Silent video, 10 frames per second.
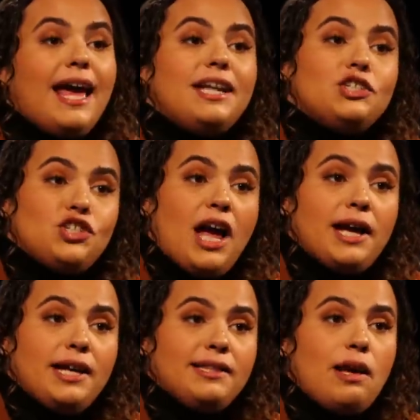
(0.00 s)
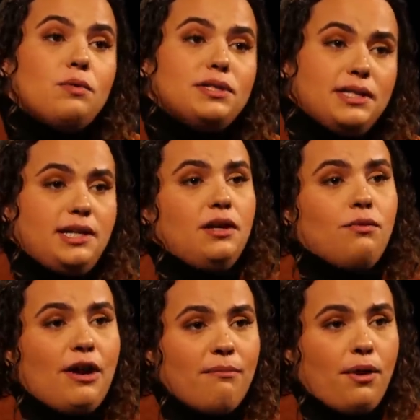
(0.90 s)
had a jacket that was sitting
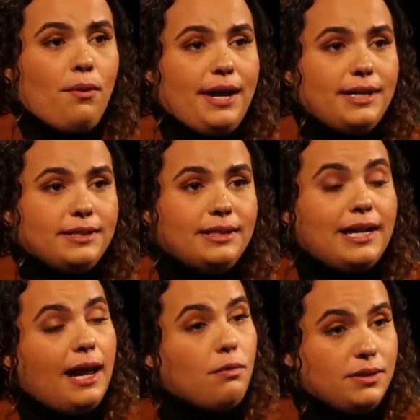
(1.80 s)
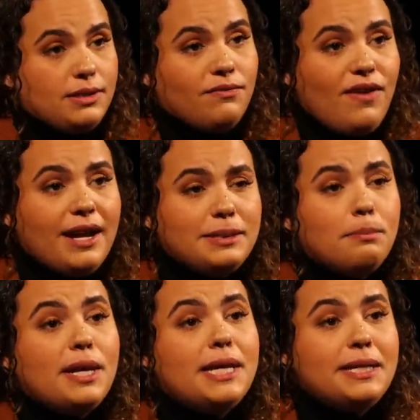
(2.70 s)
around my waist that I was, in fact,
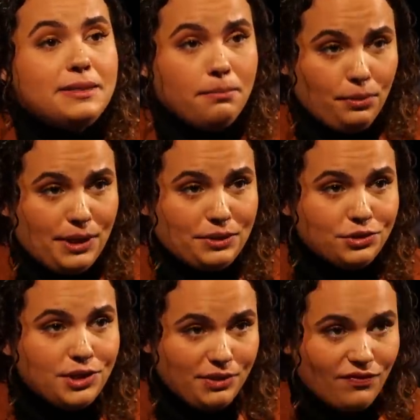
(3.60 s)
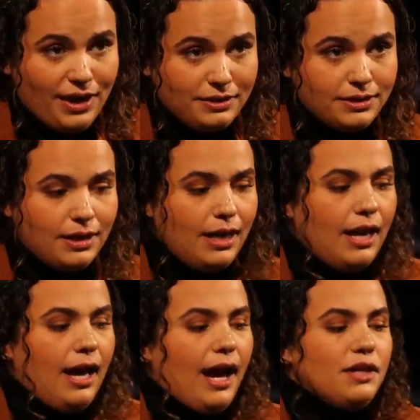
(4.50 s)
debating to bring to the event.
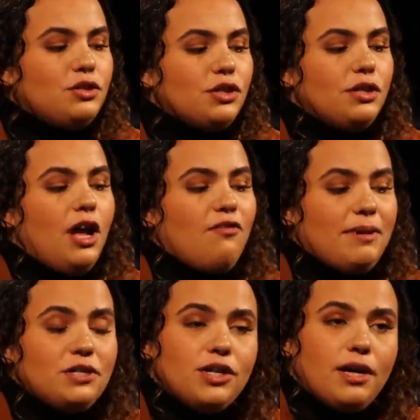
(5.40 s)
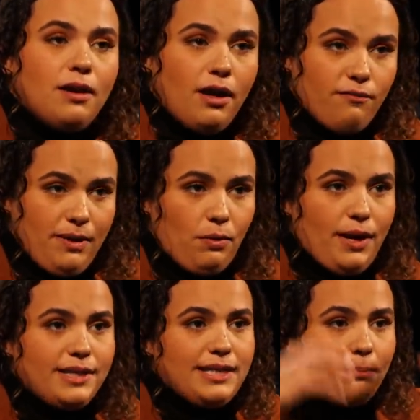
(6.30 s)
I took it off my
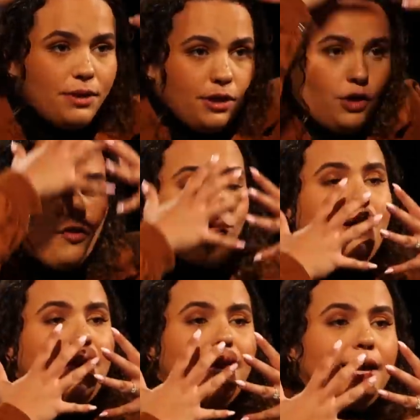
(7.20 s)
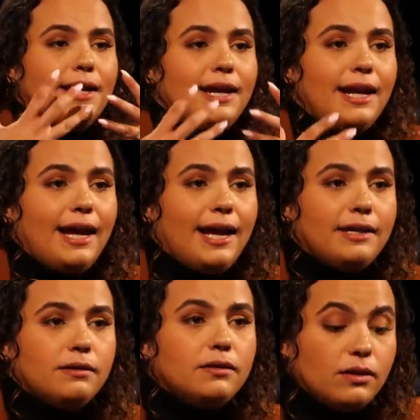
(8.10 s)
waist. I put it over my head, and I
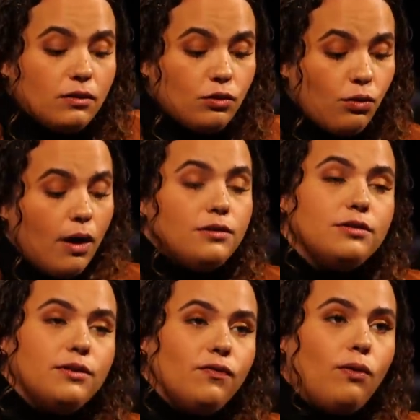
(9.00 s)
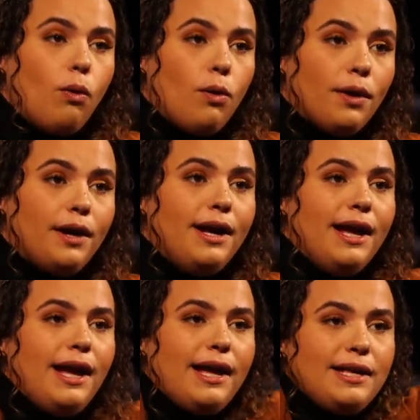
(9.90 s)
had crawled to the floor
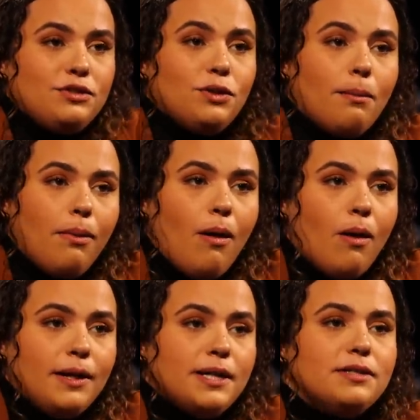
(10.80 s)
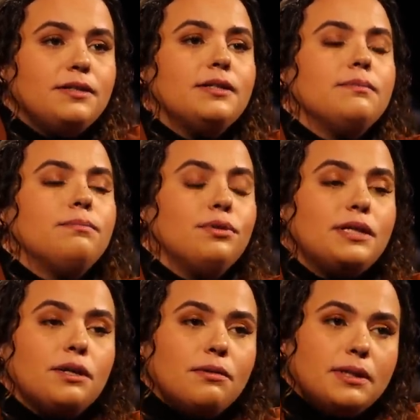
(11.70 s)
into a ball. And I started
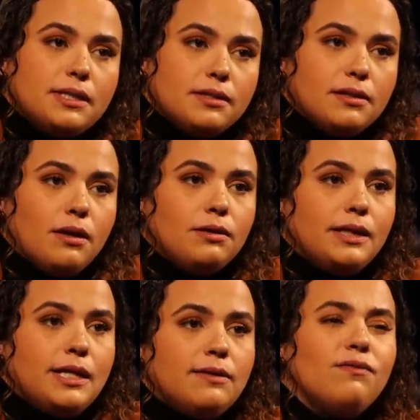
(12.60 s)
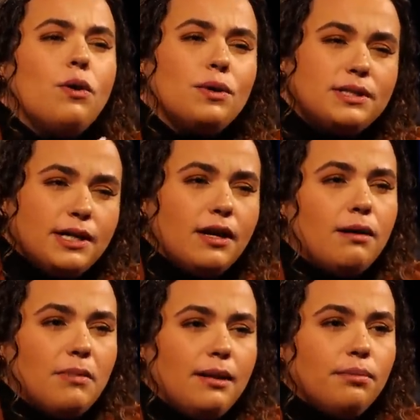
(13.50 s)
breathing really slowly and focusing
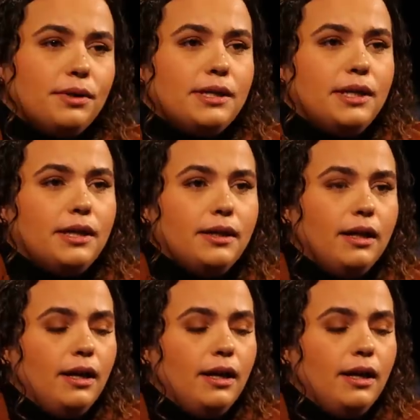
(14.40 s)
on my breathing.